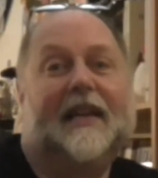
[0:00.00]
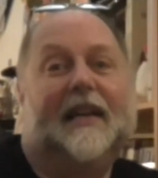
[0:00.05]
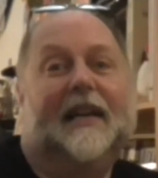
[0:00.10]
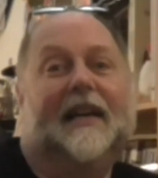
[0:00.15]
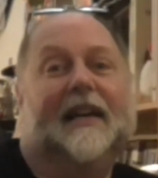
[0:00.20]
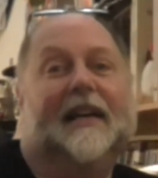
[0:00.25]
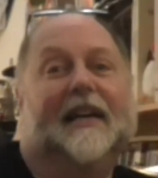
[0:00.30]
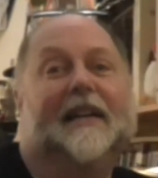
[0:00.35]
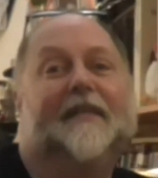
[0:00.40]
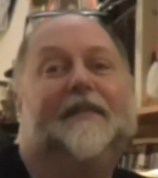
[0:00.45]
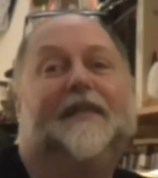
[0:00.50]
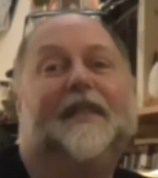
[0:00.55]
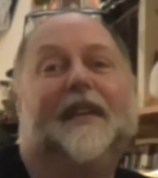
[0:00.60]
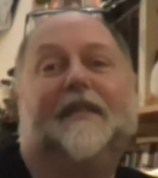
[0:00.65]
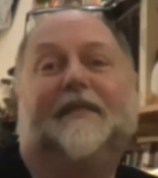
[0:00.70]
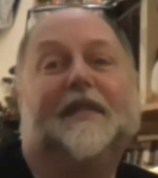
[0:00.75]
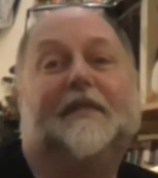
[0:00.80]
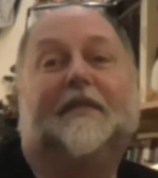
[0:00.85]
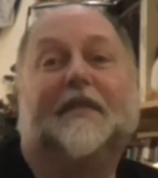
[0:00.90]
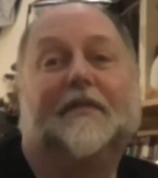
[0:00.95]

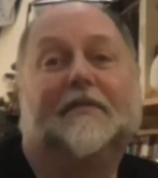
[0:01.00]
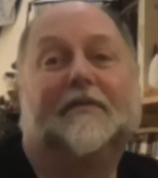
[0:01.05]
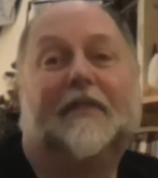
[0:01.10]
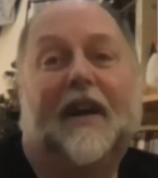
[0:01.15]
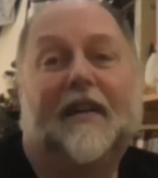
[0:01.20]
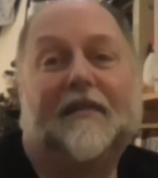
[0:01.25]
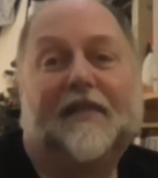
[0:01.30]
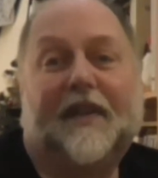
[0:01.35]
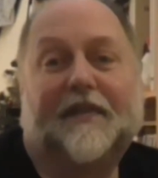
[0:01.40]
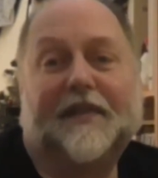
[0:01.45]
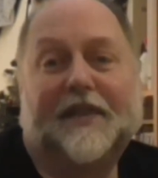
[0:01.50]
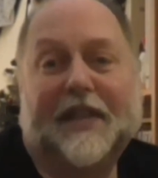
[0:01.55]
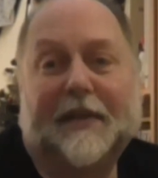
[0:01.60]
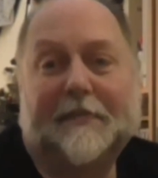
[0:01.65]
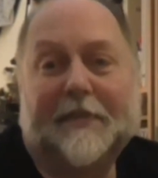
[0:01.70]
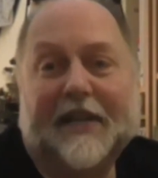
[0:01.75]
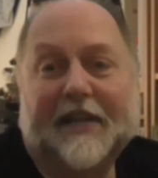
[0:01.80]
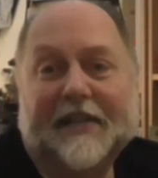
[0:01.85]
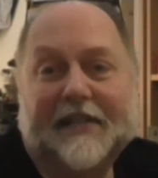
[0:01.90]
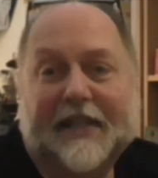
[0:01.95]
If no one arrived after 10
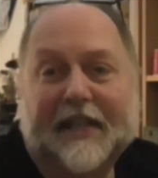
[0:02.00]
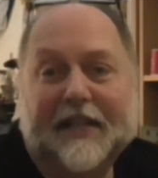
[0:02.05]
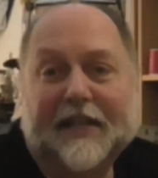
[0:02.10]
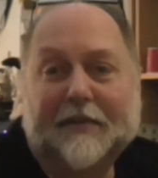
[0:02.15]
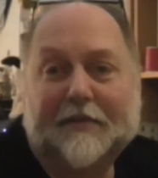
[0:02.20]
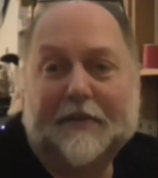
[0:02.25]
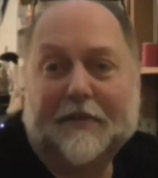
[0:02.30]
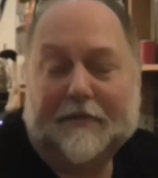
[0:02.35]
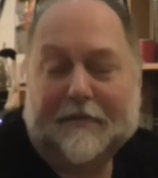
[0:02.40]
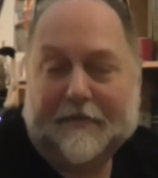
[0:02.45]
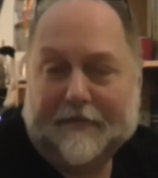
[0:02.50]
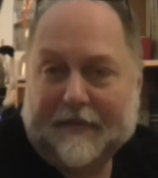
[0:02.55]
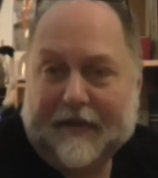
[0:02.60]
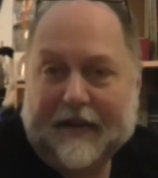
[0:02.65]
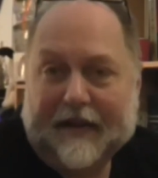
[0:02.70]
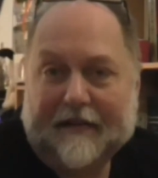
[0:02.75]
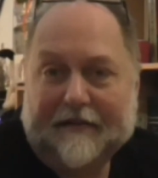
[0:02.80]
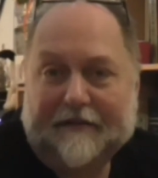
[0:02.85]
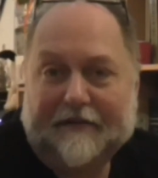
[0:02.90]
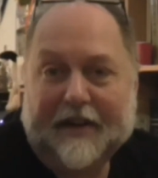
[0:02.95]
minutes, then you
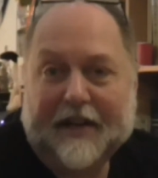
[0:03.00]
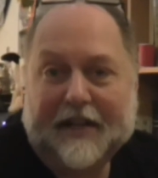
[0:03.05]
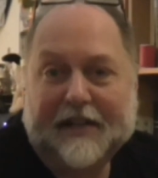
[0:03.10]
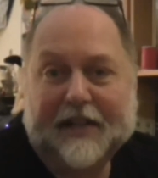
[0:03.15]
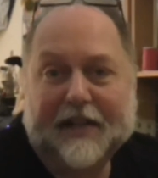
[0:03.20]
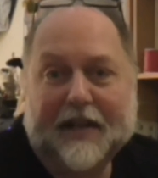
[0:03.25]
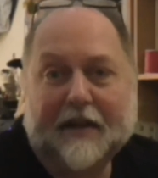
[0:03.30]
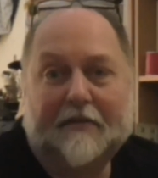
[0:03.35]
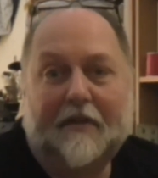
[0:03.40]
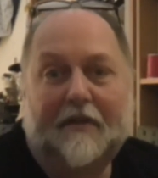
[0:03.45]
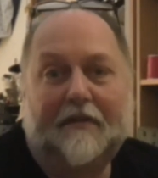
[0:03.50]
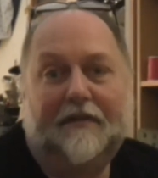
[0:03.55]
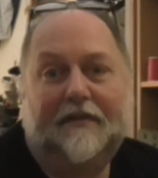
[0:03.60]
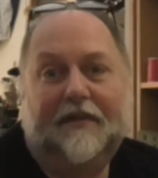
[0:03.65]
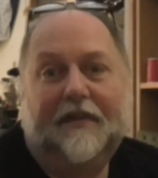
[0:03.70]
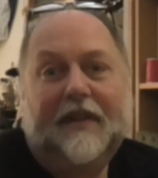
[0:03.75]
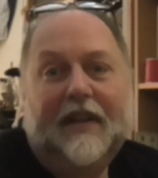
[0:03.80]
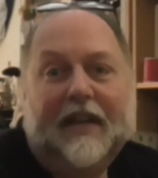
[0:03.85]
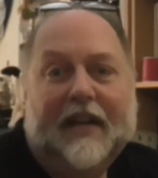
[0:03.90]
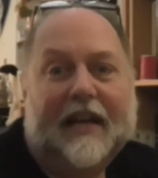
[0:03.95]
were free to go
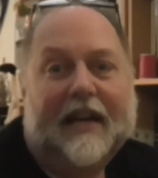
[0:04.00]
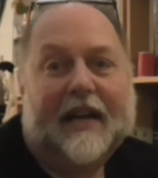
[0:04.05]
off